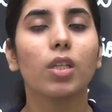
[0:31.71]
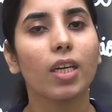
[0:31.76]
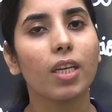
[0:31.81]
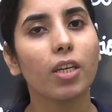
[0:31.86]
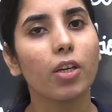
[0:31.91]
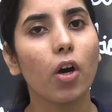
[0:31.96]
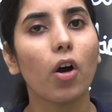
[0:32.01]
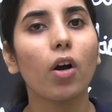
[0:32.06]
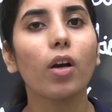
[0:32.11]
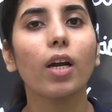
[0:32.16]

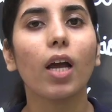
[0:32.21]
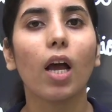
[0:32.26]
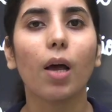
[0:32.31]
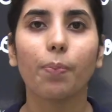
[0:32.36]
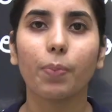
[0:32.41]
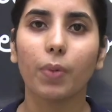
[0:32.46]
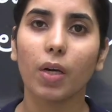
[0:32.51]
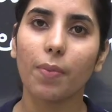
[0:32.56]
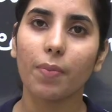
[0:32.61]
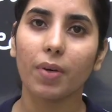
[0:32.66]
in your
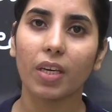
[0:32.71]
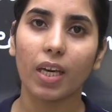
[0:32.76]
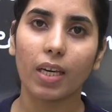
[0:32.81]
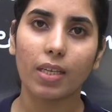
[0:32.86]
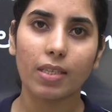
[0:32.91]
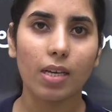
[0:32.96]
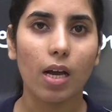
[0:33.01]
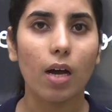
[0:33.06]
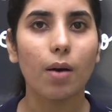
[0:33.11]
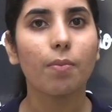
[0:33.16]
upcoming
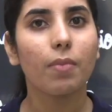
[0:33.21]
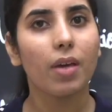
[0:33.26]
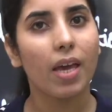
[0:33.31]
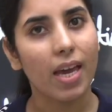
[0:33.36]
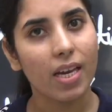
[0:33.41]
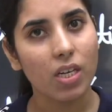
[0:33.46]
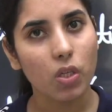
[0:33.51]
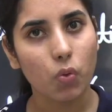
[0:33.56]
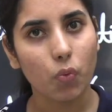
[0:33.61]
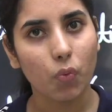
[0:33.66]
exam
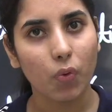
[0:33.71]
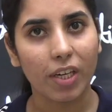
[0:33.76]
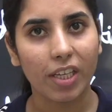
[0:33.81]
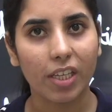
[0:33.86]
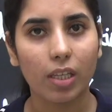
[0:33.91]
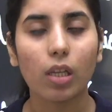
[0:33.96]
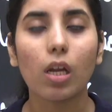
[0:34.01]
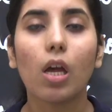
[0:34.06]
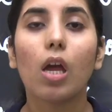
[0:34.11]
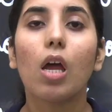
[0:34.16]
as well.